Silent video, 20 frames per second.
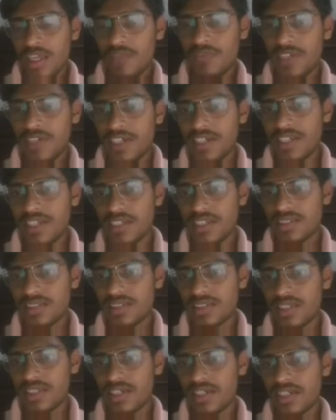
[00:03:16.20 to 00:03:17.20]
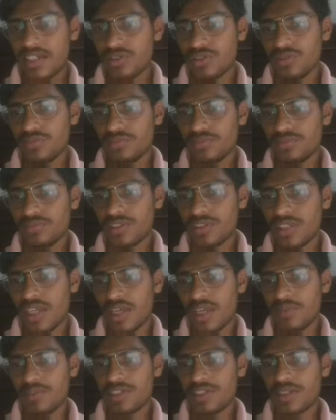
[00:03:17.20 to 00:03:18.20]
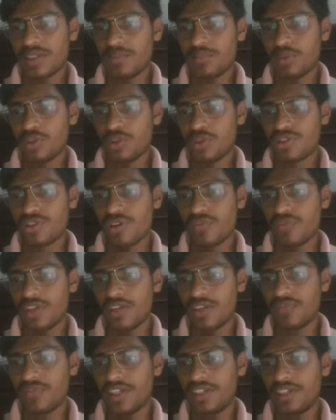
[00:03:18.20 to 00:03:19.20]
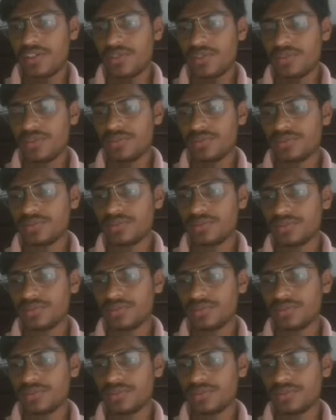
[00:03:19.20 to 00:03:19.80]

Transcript: let assume m is composed of alpha into